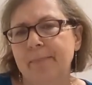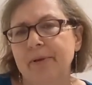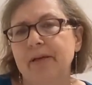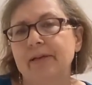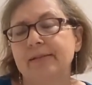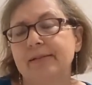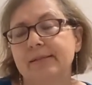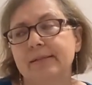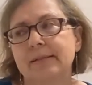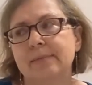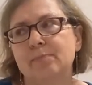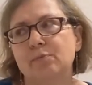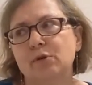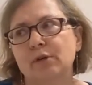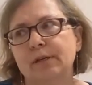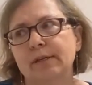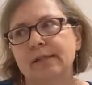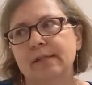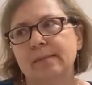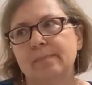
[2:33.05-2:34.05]
because this
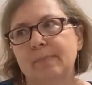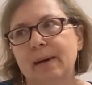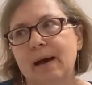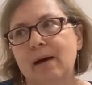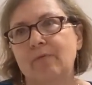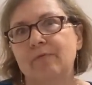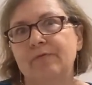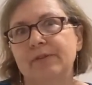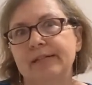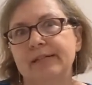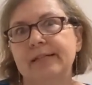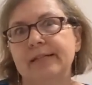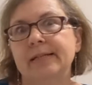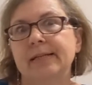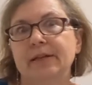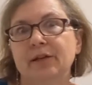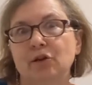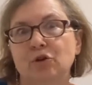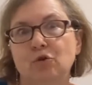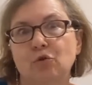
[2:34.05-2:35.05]
book is about visiting your